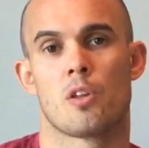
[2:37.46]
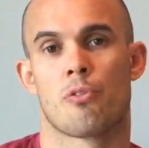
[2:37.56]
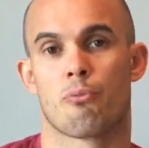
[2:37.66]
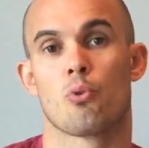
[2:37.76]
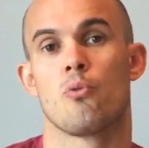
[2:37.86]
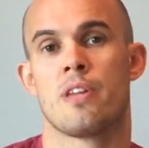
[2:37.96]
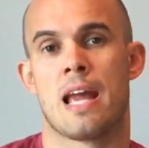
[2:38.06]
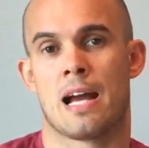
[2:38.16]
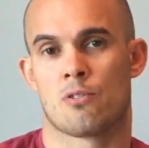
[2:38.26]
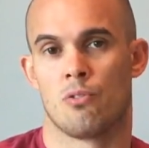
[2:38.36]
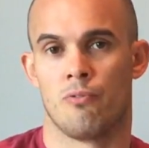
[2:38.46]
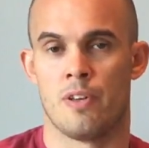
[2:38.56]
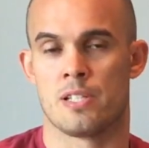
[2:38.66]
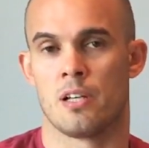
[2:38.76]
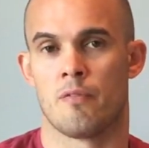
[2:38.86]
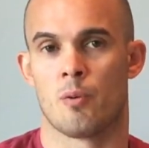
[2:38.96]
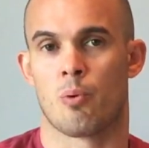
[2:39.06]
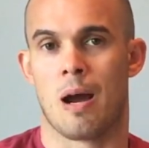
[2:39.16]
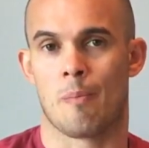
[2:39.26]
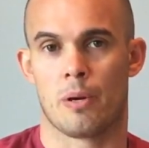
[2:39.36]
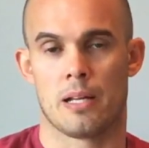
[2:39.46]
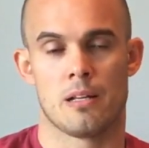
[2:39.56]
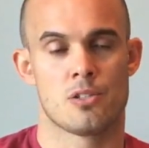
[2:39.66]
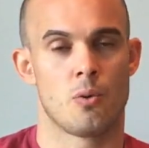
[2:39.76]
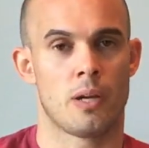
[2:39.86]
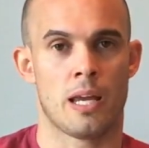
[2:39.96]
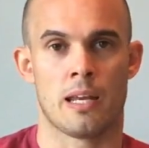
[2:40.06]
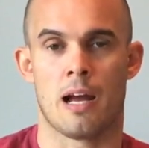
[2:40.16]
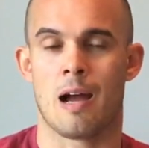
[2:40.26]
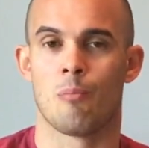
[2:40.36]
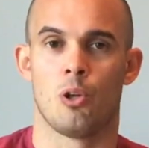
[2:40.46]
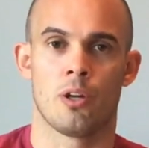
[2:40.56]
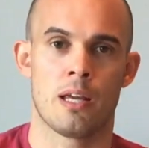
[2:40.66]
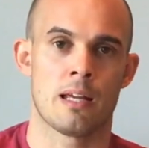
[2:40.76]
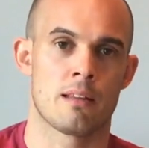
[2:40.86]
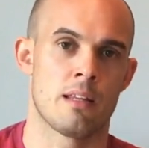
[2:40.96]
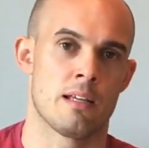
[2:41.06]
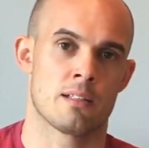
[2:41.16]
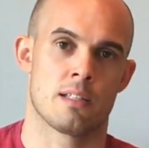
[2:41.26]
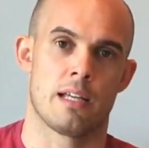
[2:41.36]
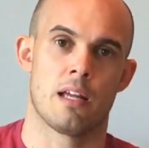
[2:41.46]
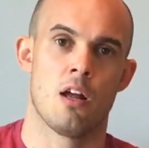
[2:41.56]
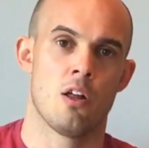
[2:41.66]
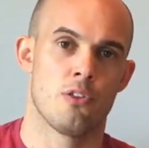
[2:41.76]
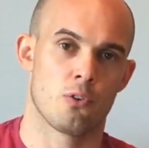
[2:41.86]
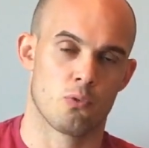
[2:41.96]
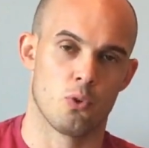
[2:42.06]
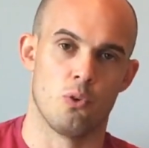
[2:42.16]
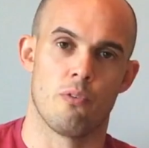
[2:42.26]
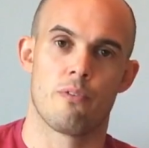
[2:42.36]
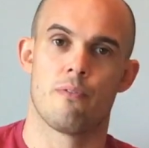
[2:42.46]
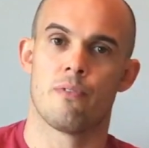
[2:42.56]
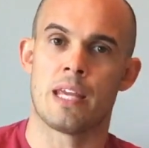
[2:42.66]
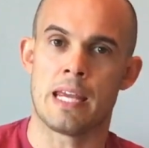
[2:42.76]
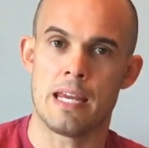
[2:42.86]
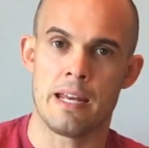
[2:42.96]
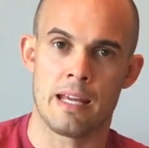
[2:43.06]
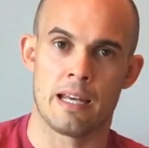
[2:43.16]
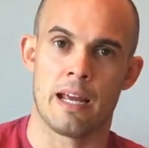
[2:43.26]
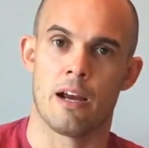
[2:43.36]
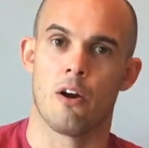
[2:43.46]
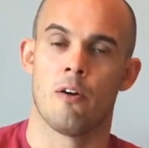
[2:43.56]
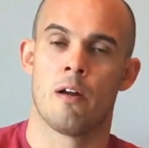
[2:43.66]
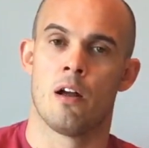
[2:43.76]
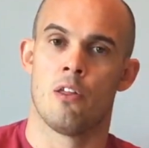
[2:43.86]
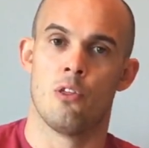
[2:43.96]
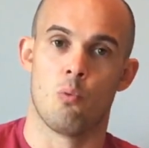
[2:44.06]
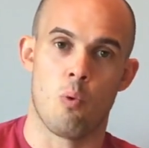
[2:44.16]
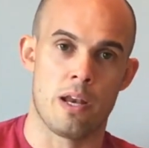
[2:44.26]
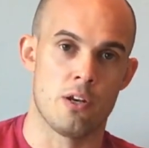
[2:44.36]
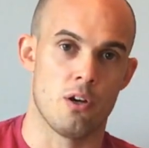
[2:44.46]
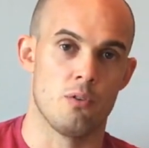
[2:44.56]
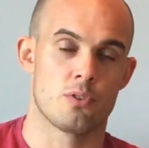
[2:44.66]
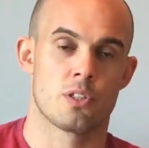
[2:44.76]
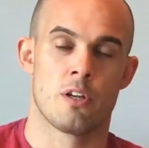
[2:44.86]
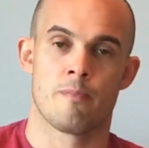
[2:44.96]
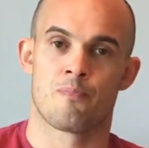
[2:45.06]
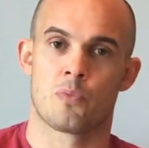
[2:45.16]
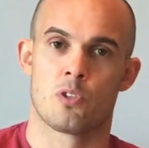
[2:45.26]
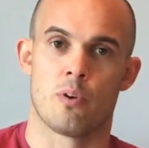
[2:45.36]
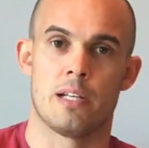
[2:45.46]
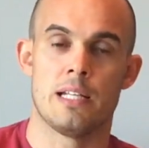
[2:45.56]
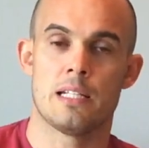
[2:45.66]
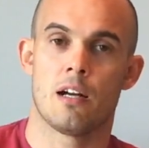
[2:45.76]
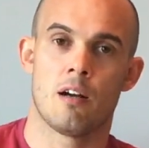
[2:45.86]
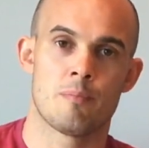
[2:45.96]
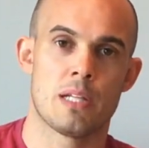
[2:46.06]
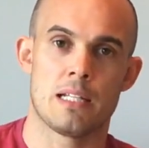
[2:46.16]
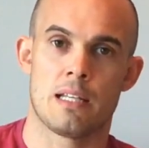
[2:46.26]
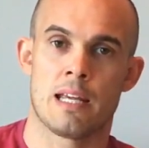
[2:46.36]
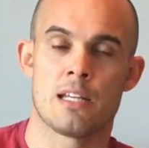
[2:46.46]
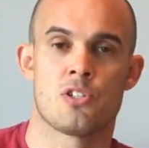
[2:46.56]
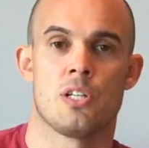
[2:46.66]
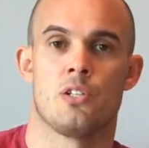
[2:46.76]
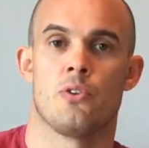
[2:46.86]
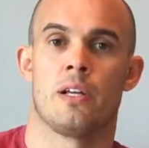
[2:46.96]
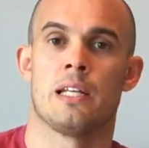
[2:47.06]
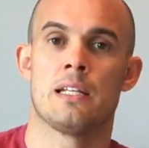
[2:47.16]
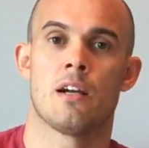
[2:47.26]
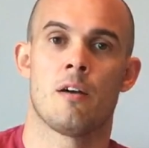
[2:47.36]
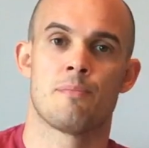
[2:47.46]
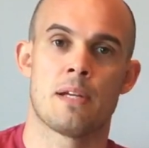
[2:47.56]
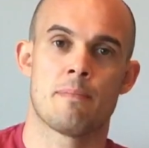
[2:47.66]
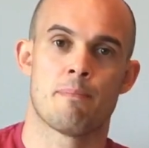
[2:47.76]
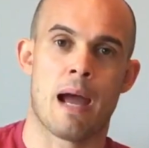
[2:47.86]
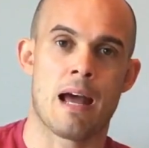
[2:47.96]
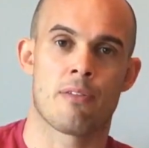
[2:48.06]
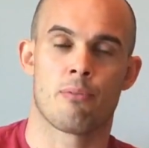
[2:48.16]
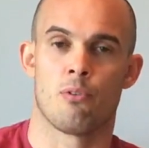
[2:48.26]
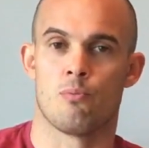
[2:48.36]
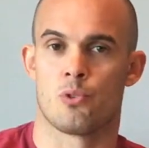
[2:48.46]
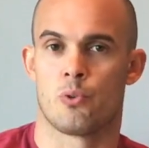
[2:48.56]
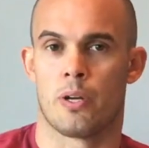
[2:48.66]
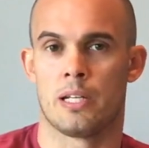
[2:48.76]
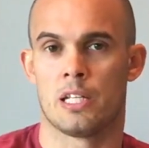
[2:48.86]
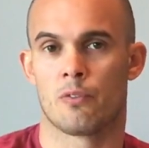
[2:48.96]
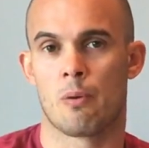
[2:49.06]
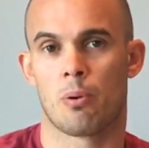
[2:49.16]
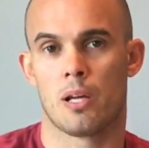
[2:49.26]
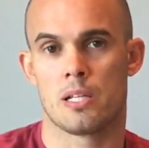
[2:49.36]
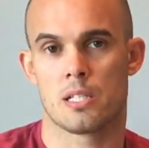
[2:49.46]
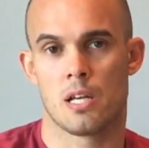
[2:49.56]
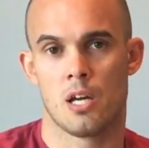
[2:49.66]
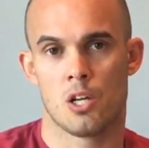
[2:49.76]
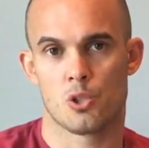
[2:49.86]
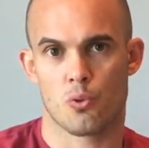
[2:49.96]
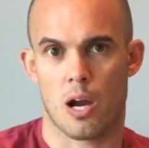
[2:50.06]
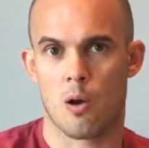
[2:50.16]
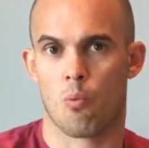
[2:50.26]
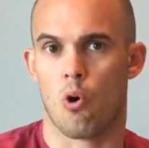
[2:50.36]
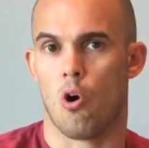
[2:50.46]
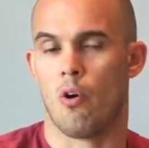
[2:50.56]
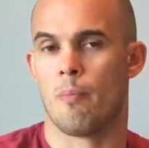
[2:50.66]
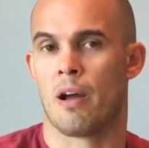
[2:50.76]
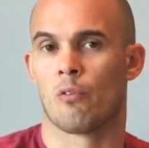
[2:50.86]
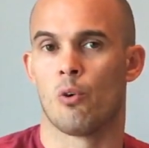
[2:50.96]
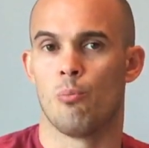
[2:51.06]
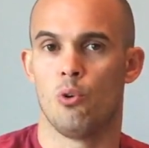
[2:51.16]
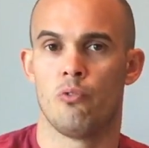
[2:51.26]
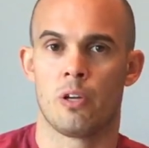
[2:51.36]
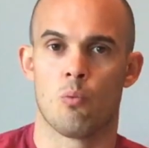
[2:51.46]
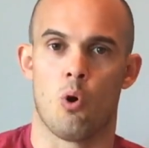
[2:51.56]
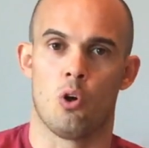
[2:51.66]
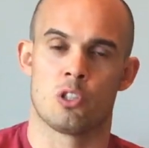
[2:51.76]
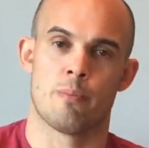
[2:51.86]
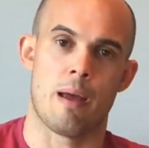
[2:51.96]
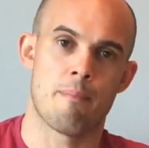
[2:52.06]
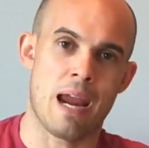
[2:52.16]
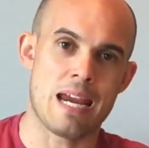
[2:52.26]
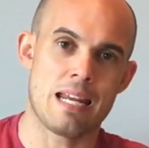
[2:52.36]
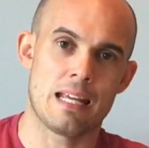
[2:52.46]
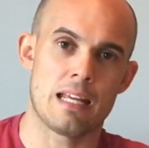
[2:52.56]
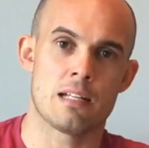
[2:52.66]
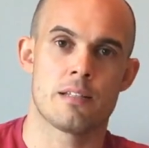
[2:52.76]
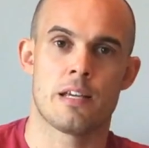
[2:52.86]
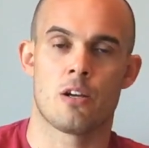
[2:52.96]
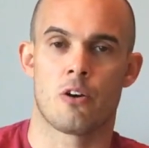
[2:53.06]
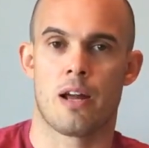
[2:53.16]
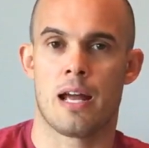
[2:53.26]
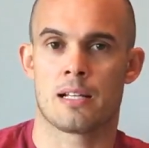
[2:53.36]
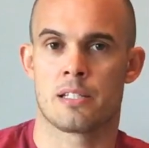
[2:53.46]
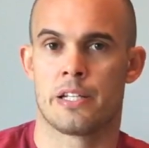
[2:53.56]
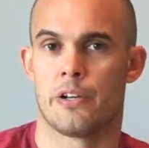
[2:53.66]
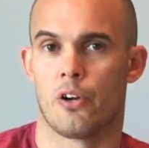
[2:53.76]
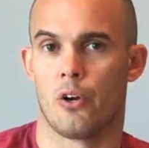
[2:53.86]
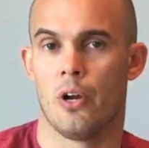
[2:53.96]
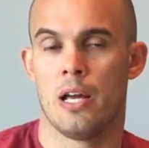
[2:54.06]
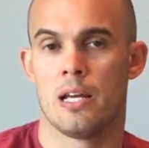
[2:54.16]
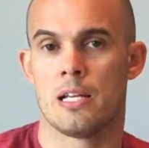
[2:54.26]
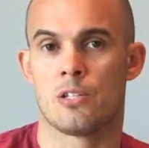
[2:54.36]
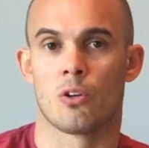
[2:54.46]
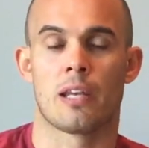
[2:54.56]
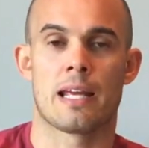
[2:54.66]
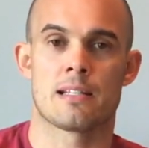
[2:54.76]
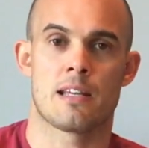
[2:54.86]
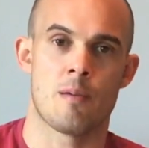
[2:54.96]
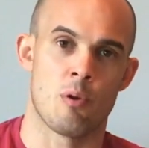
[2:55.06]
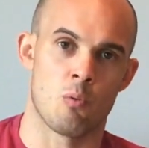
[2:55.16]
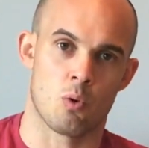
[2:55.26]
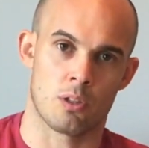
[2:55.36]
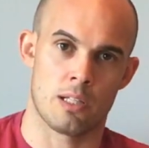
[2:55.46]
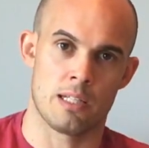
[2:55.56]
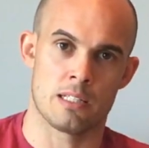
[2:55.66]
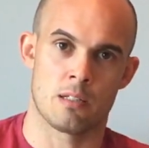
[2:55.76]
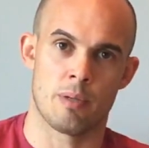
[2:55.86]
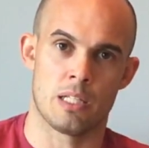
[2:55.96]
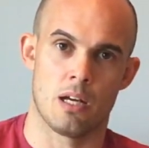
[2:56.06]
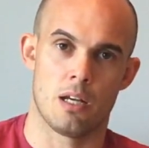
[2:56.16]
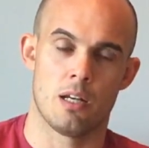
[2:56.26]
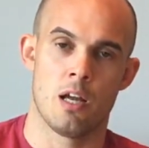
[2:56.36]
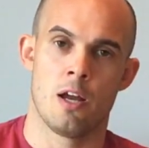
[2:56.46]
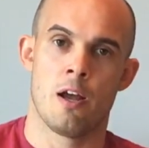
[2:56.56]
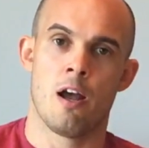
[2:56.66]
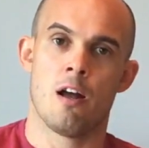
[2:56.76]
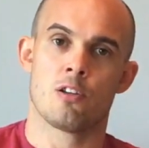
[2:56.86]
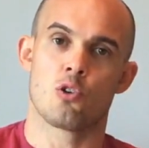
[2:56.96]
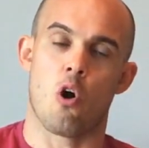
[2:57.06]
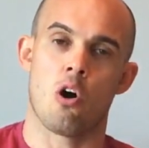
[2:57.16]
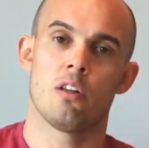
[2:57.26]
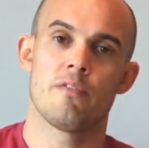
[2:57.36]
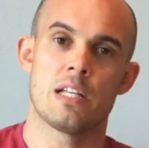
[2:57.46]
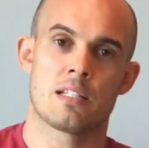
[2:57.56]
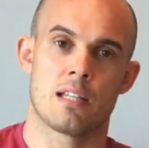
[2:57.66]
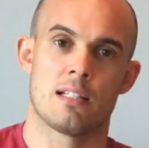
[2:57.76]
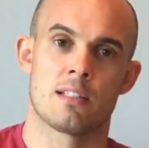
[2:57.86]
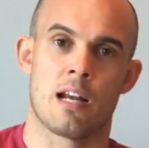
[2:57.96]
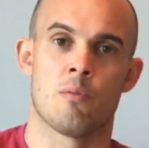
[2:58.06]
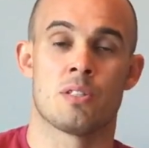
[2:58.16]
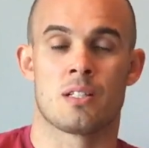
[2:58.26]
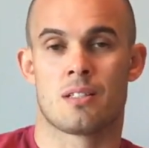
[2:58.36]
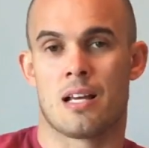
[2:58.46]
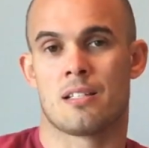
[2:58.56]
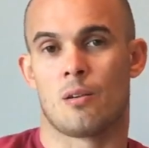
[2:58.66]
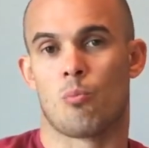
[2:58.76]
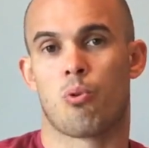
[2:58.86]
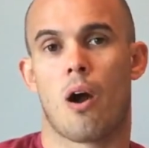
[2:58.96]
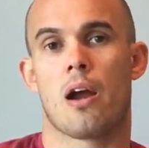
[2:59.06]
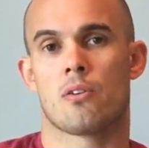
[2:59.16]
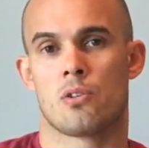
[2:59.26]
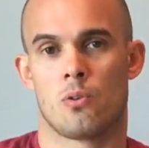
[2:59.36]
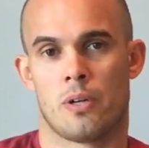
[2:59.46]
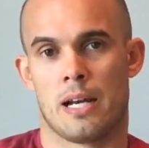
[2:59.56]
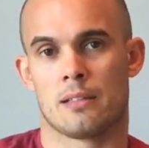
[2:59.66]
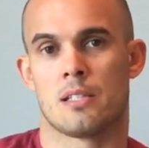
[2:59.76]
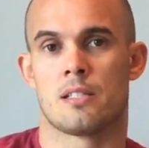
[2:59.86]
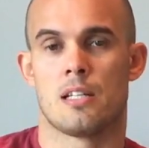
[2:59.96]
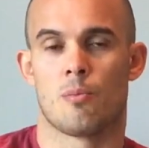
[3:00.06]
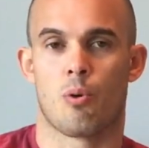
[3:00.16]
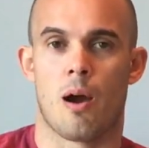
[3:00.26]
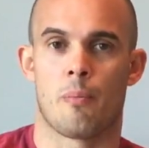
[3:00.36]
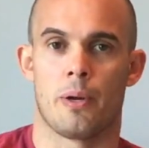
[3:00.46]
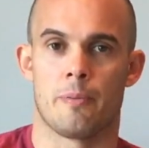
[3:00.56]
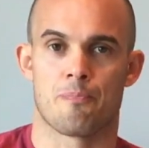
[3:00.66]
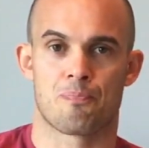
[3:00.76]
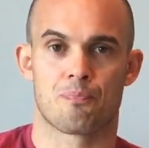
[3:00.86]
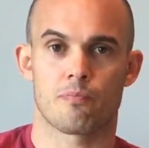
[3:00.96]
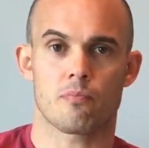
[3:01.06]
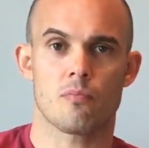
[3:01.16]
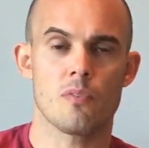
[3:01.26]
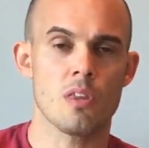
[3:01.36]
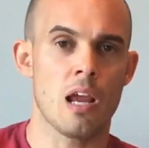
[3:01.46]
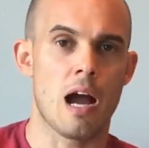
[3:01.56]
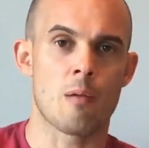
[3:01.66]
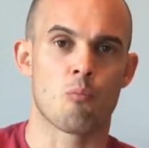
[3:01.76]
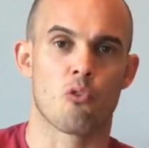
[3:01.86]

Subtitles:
through the actual visit of the property. So again, I'm looking at things like the roof, the heating and air, the windows. Do I need to update kitchen? Do I need to update bathrooms? Do I need to replace drywall? Am I removing walls? Am I painting interior, exterior? Is there landscaping work that needs to be done? So all of these things that I was assessing prior to going out to see the property, I'm